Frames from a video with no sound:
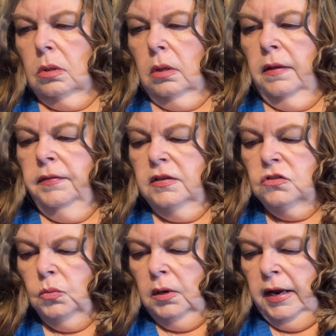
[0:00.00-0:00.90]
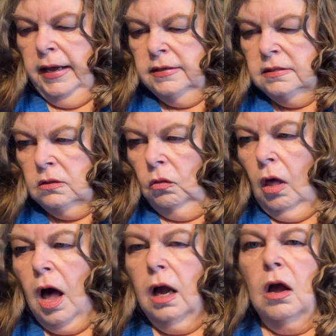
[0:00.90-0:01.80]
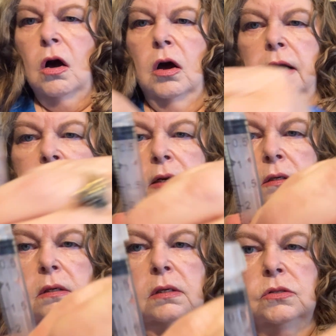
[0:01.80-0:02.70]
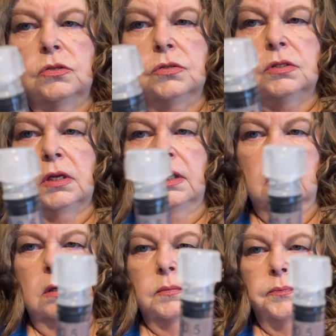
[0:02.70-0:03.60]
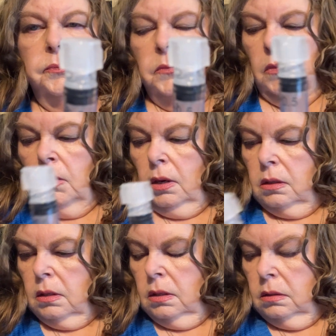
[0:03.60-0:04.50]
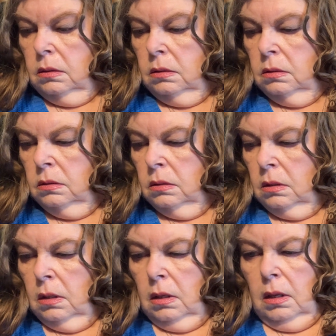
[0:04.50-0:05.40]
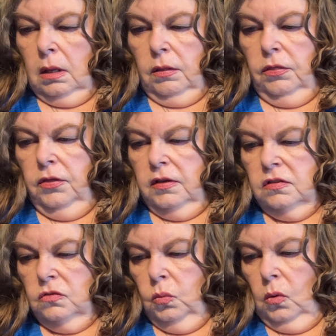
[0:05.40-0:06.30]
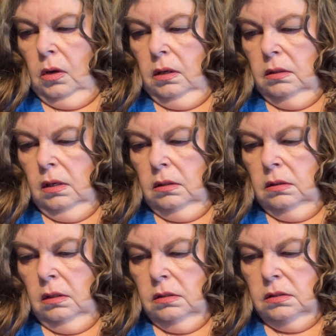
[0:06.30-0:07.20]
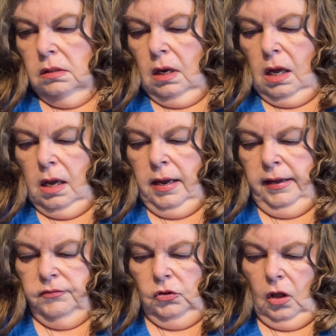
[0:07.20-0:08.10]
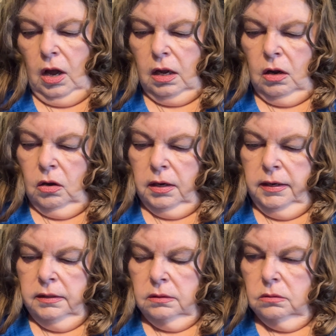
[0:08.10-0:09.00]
And this one has the lock on it, as you see. Okay. This one does not have a lock on it.